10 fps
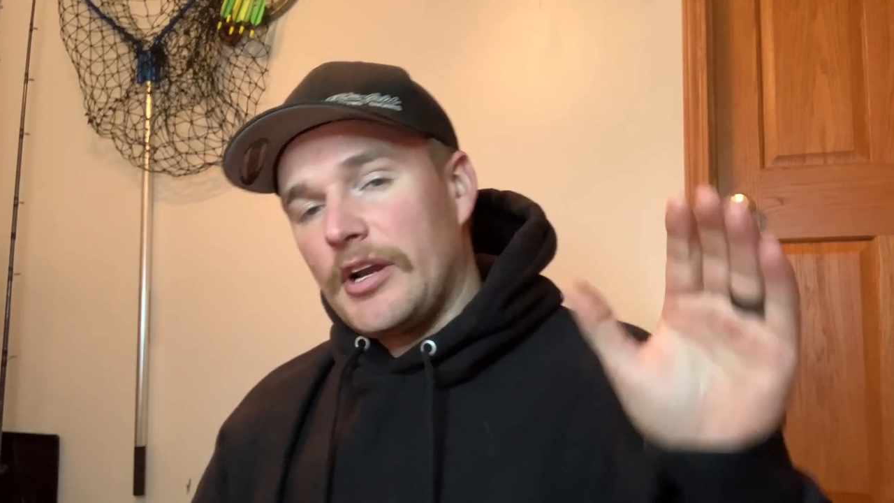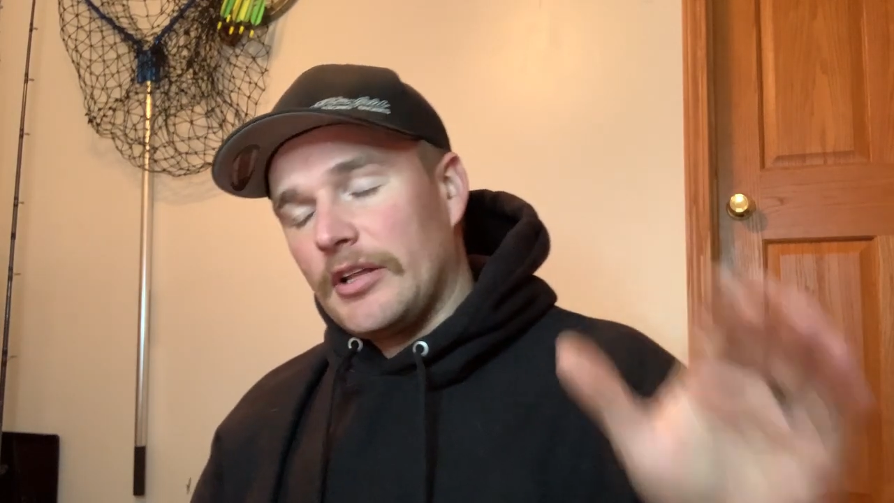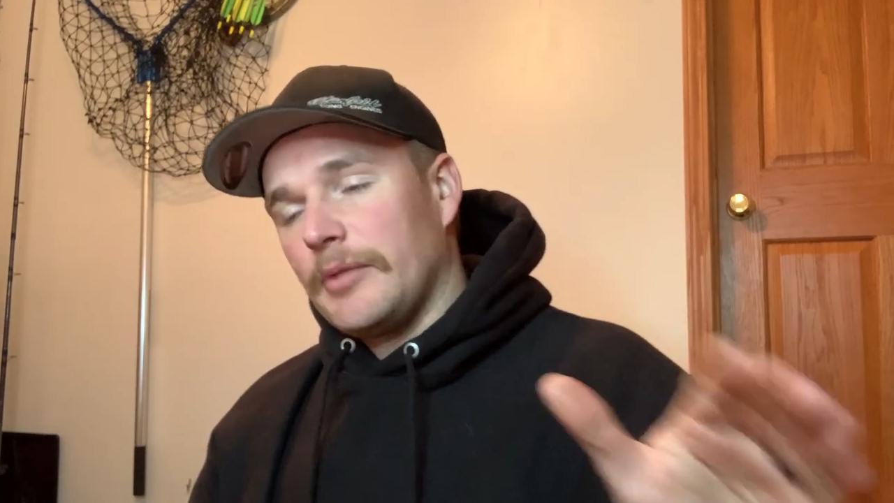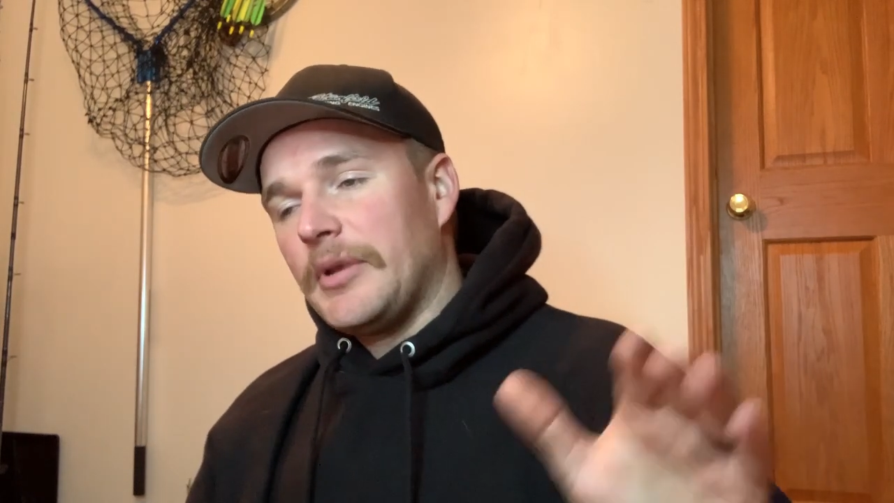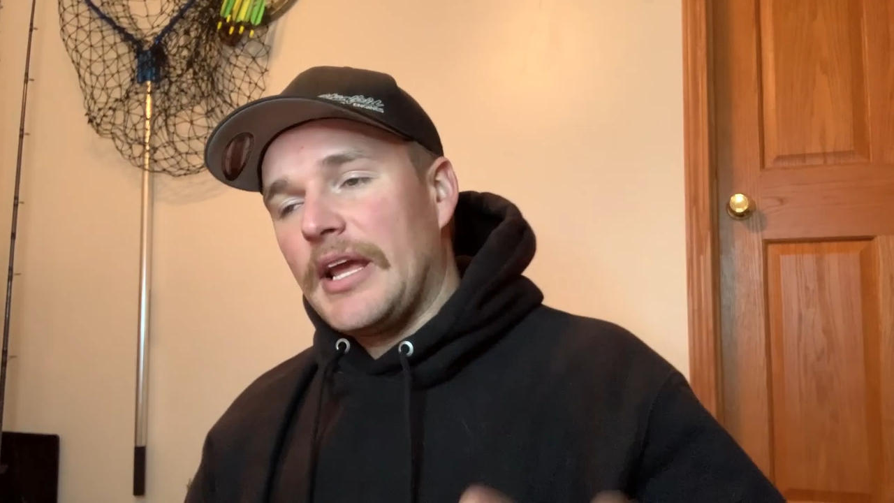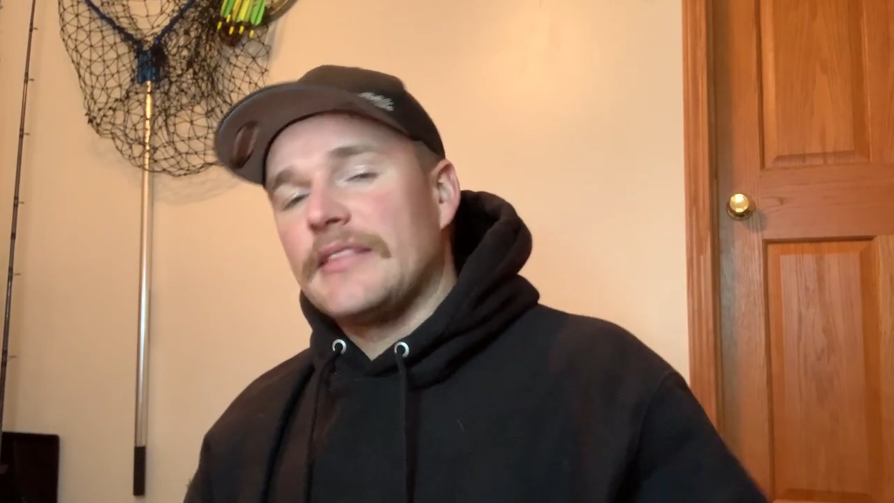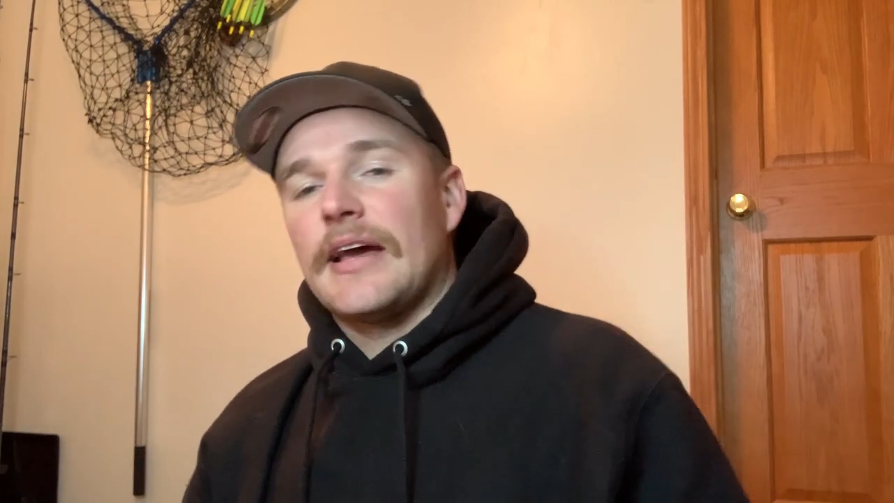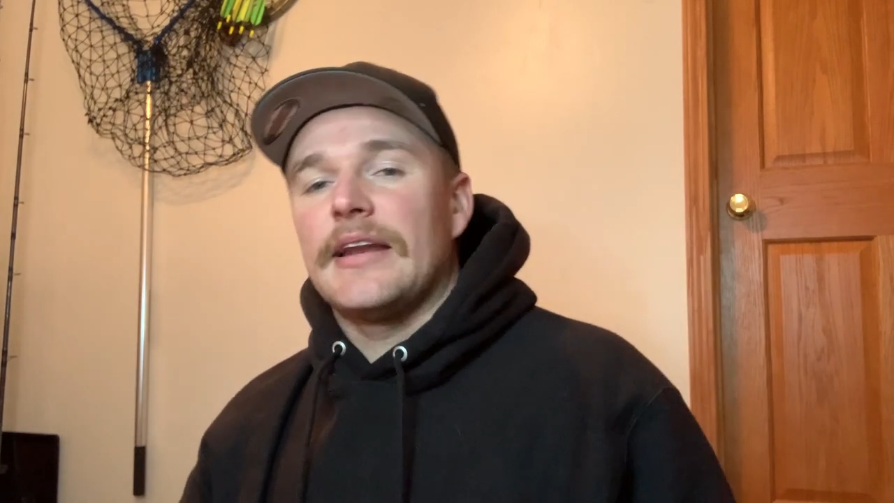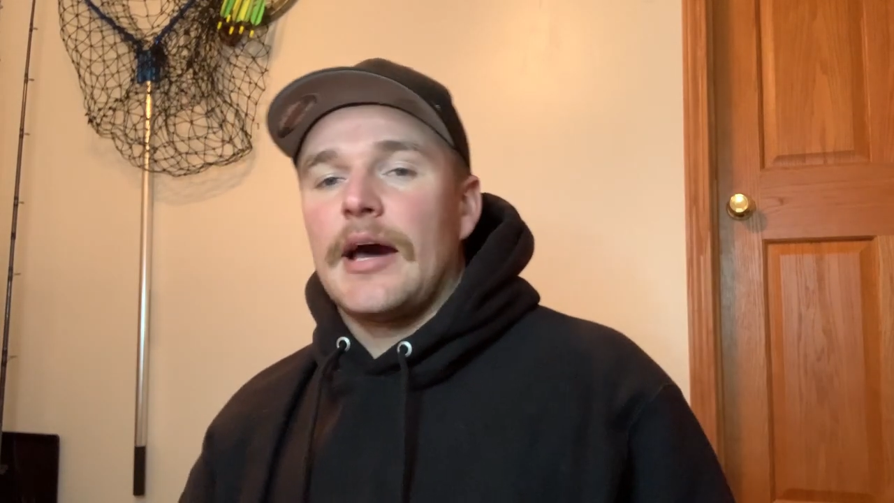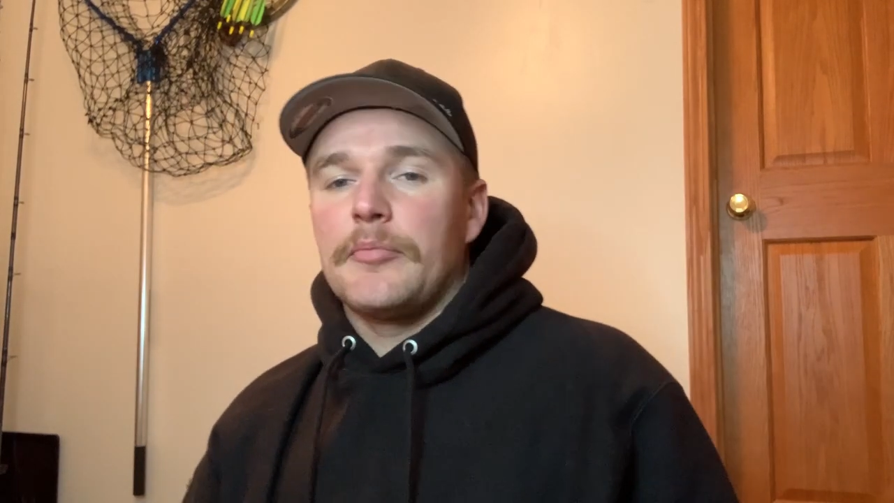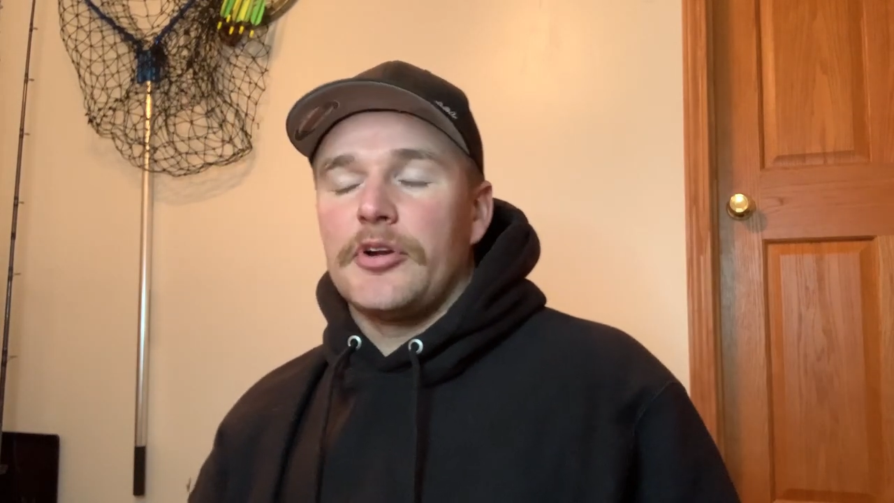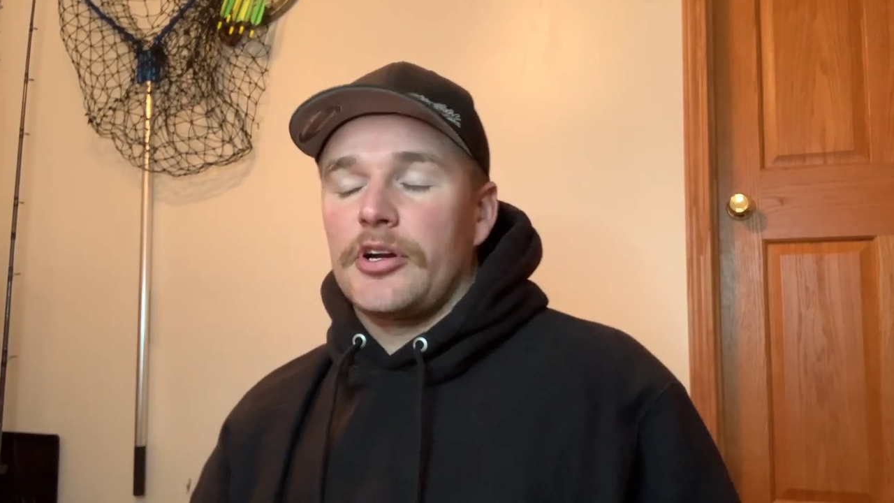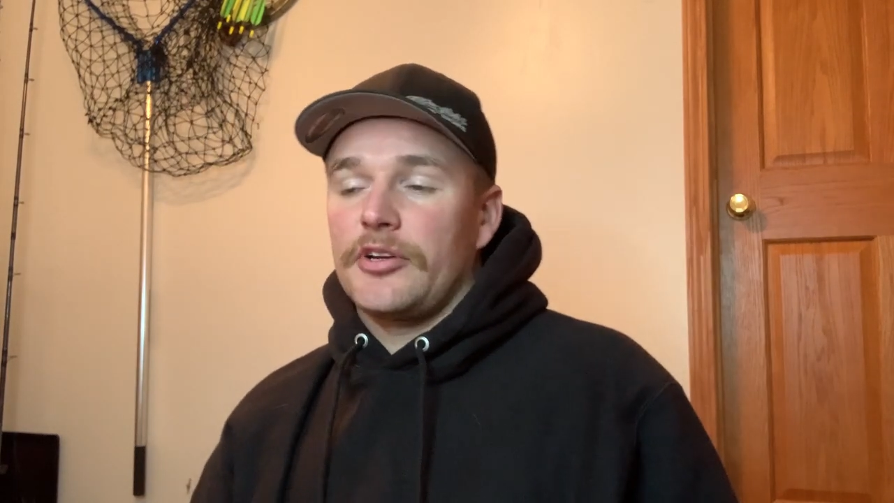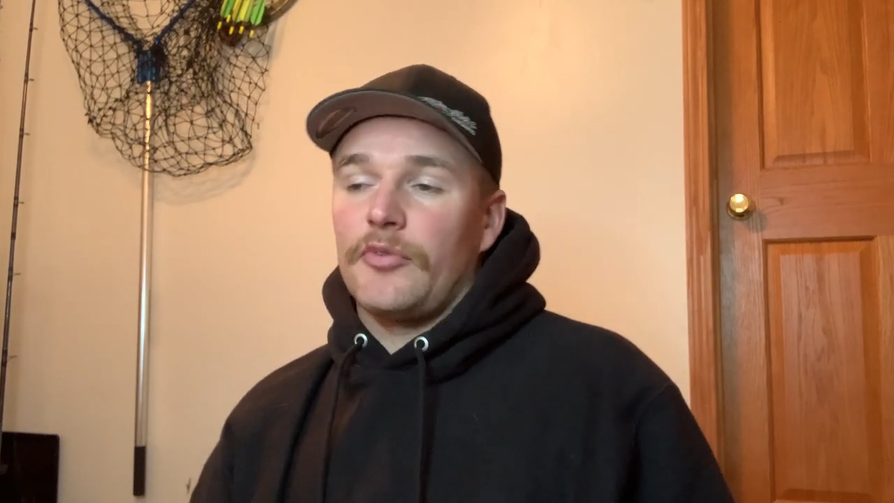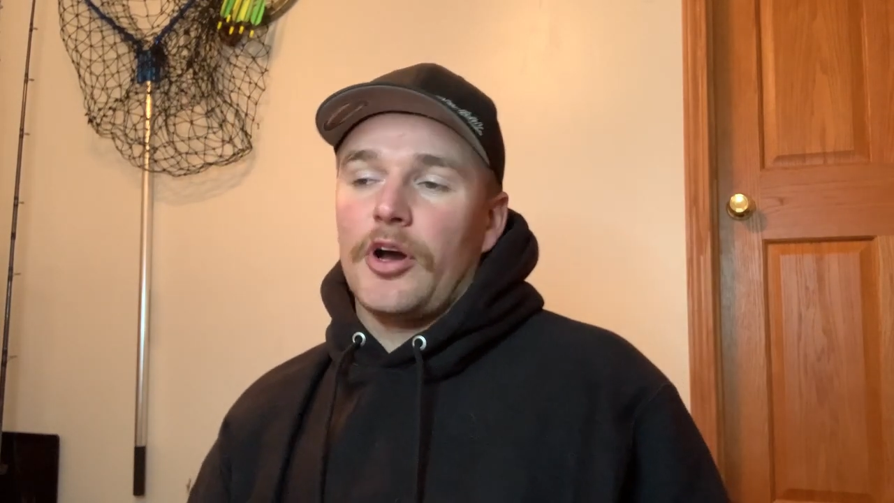and eliminate that
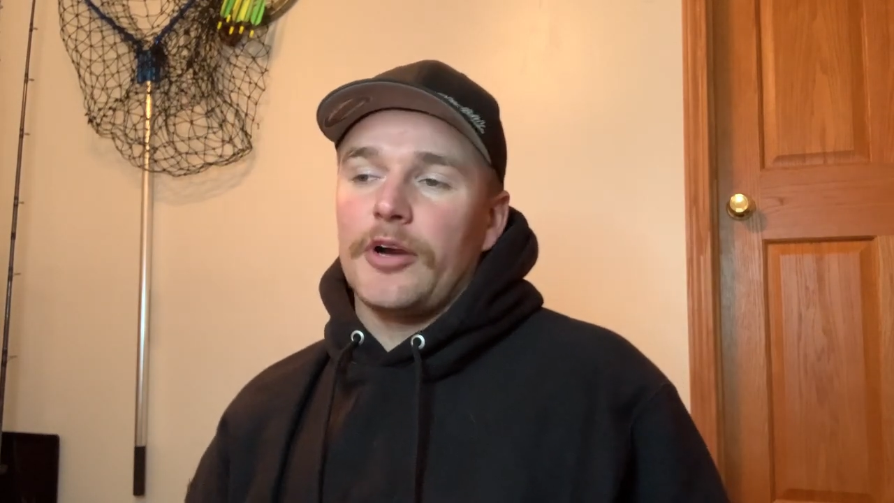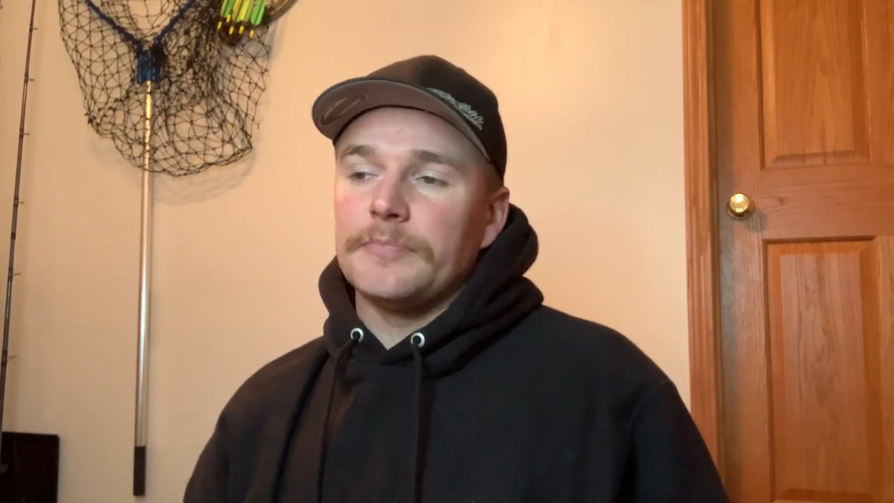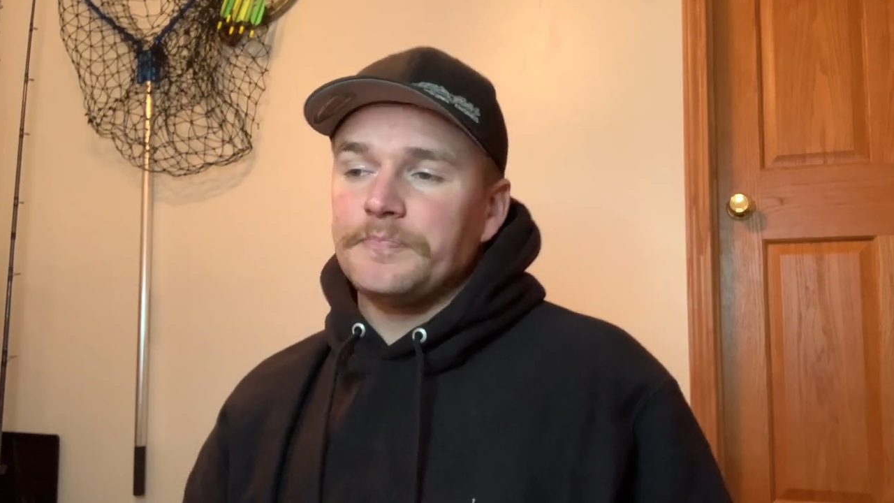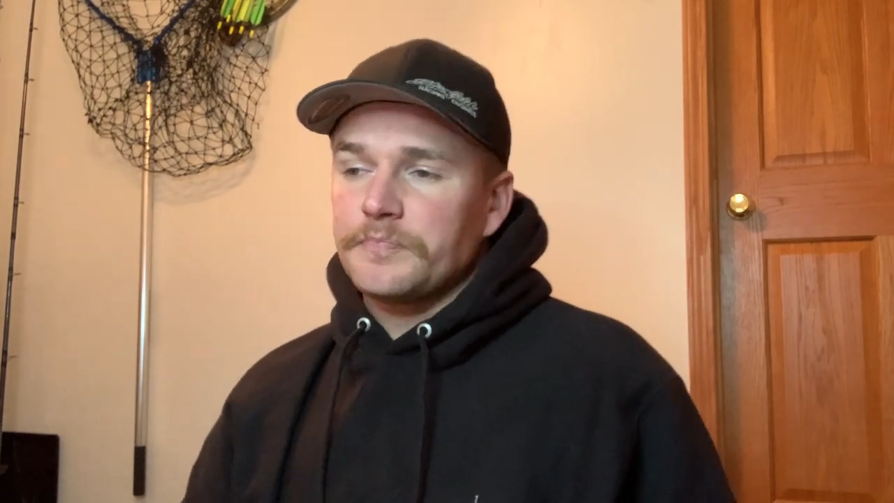non-productive water